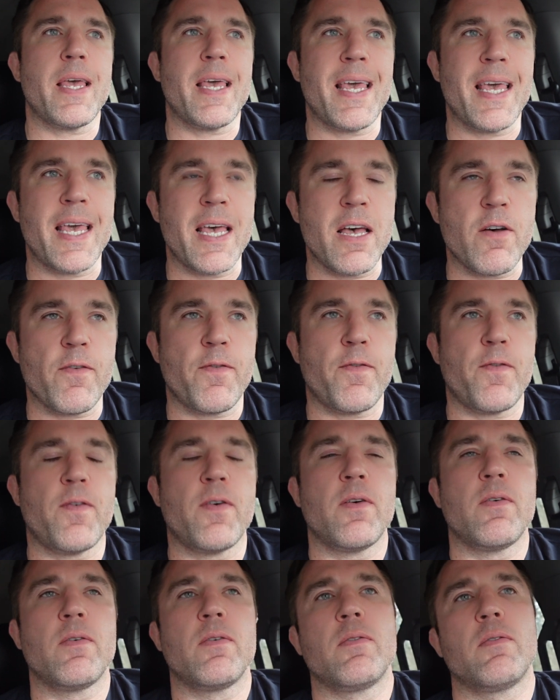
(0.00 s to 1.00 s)
If
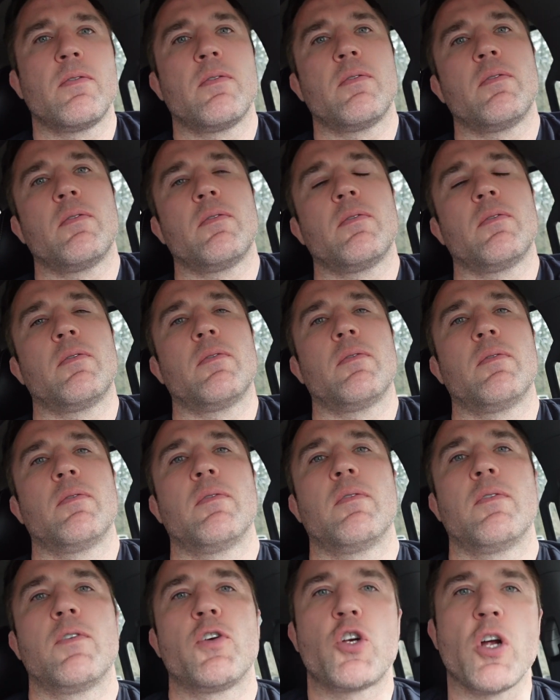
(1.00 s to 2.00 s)

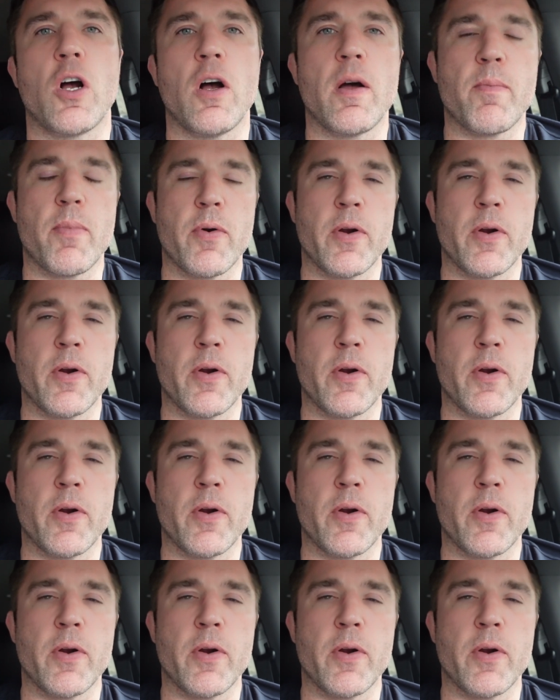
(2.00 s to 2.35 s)
Sean